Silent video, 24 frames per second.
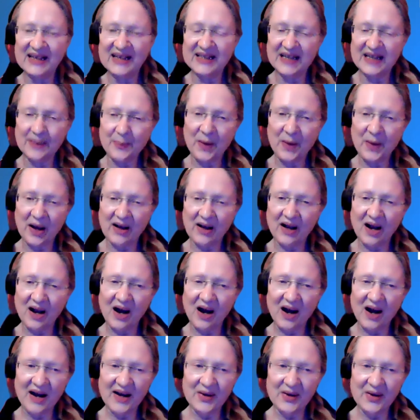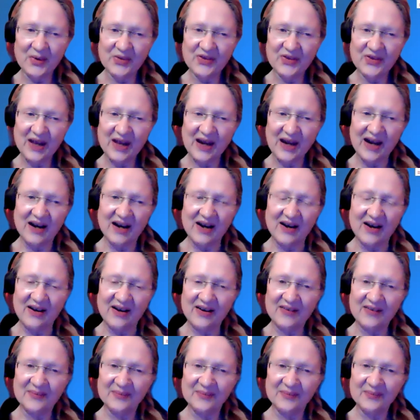Deepak, are you there?